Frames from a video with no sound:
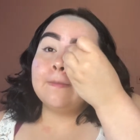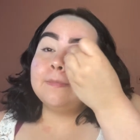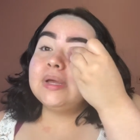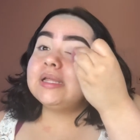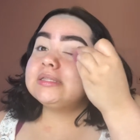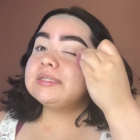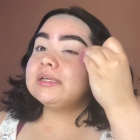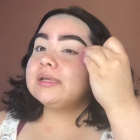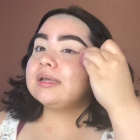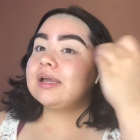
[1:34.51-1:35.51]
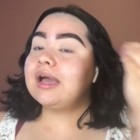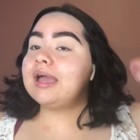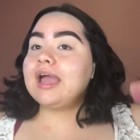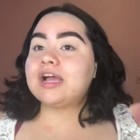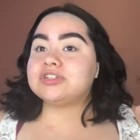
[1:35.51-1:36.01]
but I
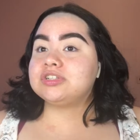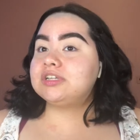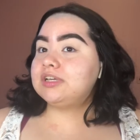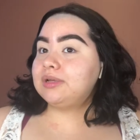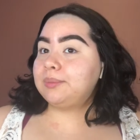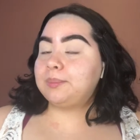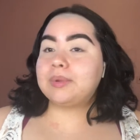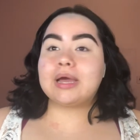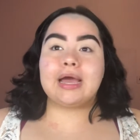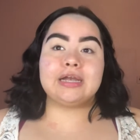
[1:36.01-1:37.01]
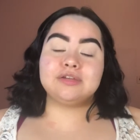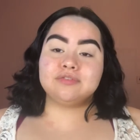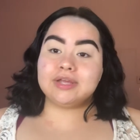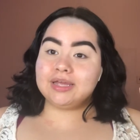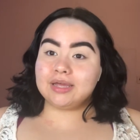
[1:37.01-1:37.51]
actually kind of
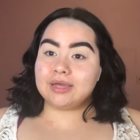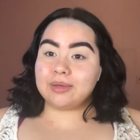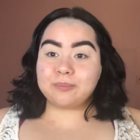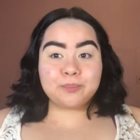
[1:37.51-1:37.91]
like it